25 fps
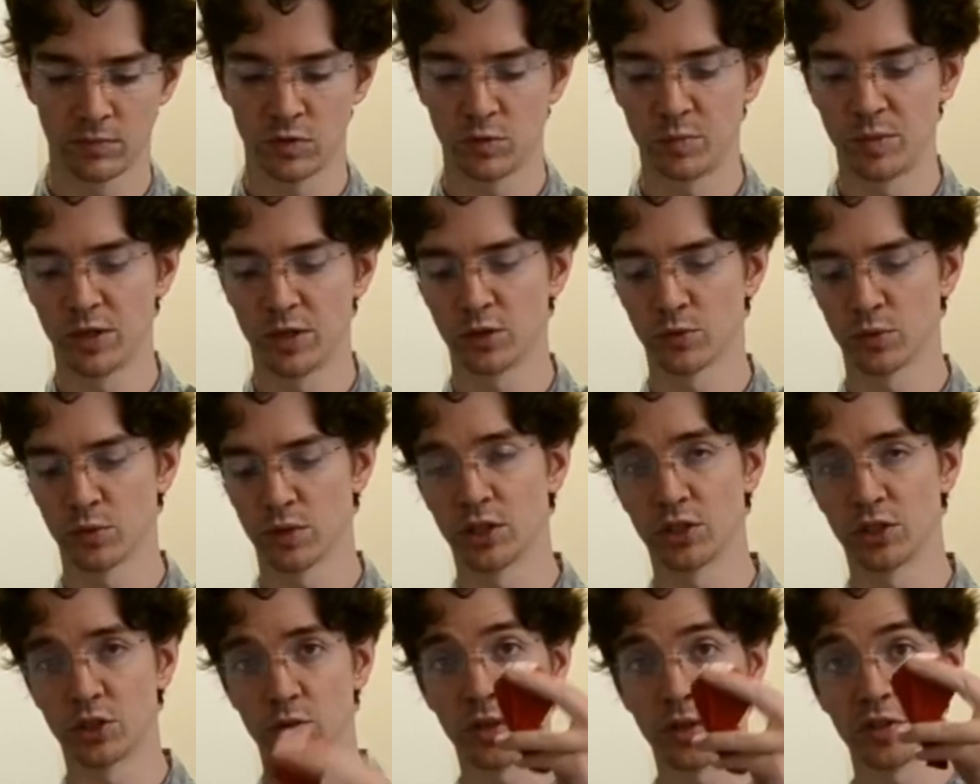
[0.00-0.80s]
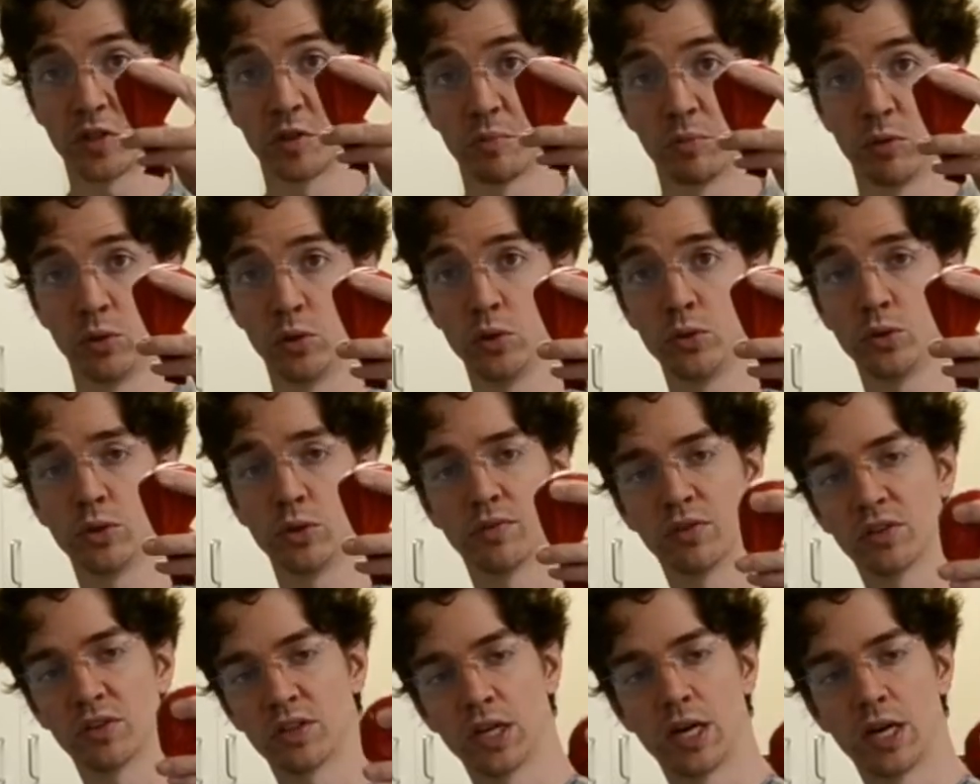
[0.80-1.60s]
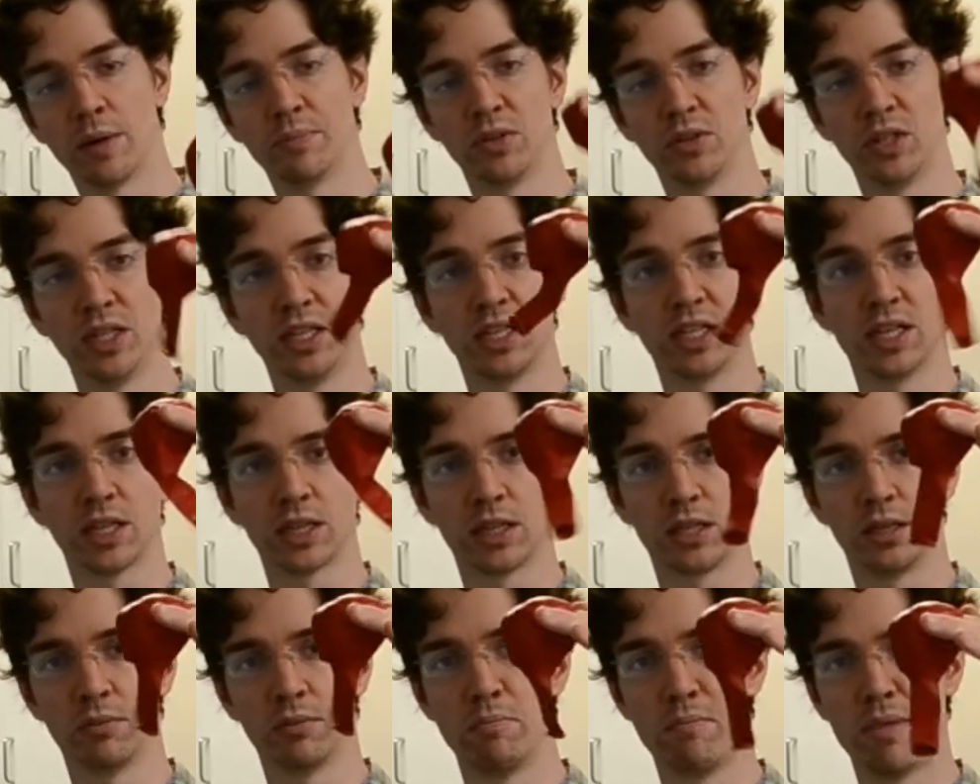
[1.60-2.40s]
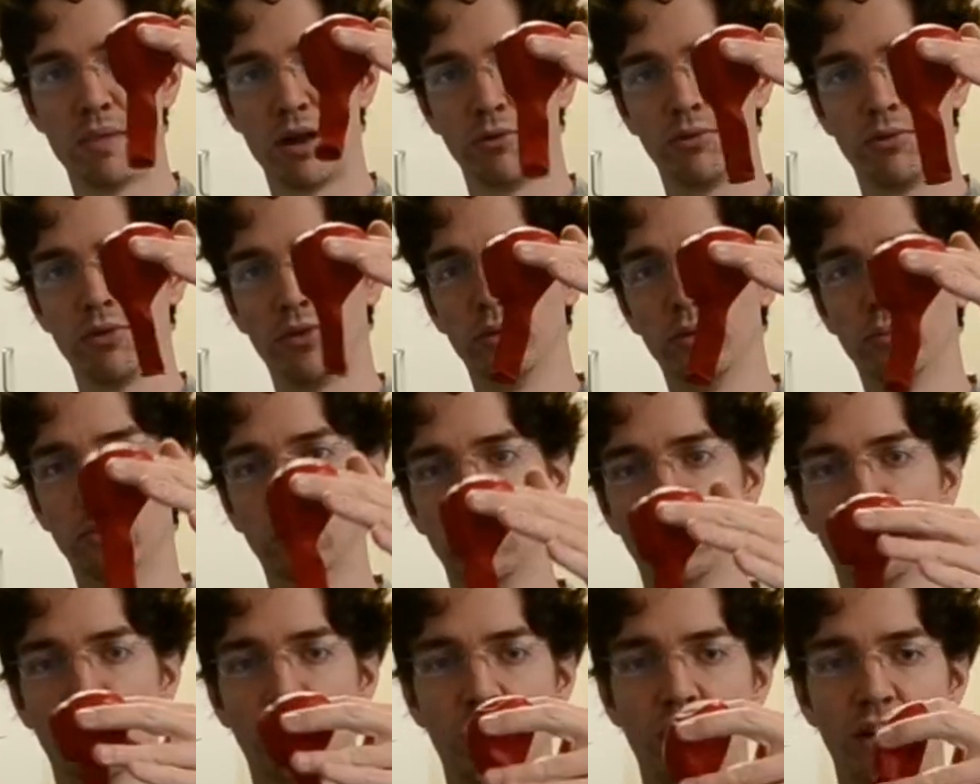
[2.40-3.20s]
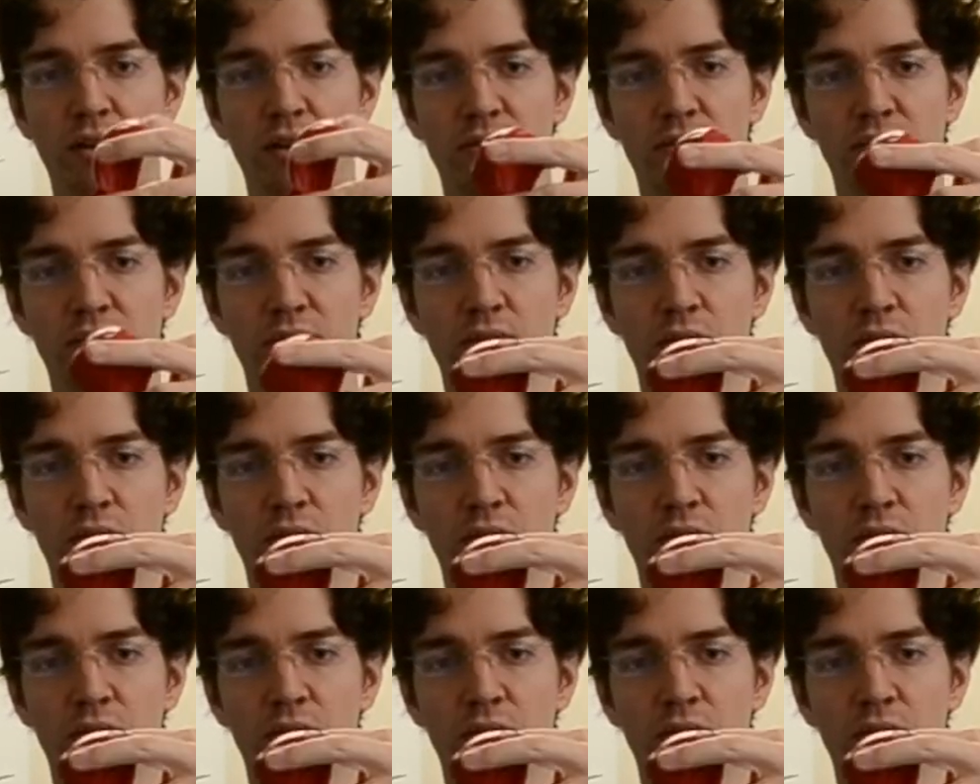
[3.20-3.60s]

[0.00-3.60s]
because we're going to stretch our balloon over top. You need to cut the mouth of the balloon off.